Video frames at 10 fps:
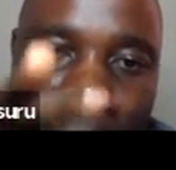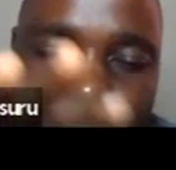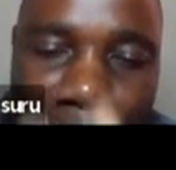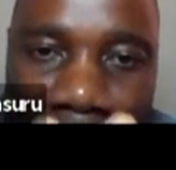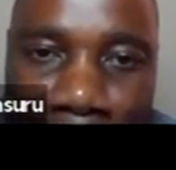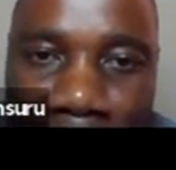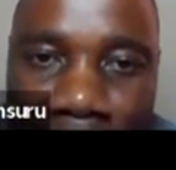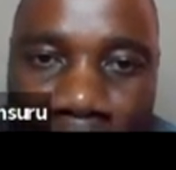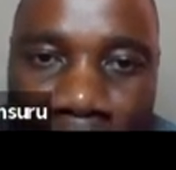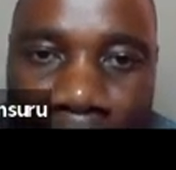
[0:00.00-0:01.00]
the space in
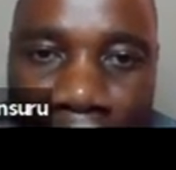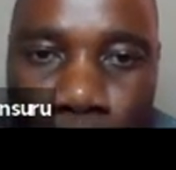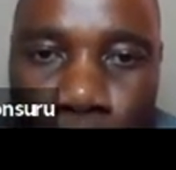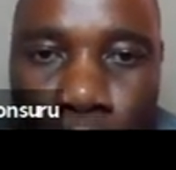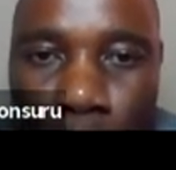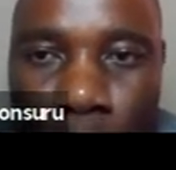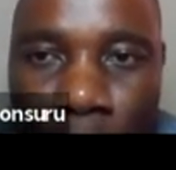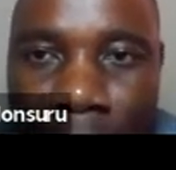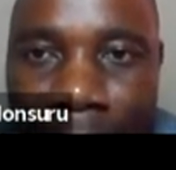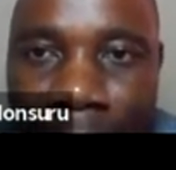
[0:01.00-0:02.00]
between them is too
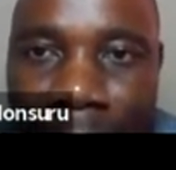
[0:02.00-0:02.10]
close.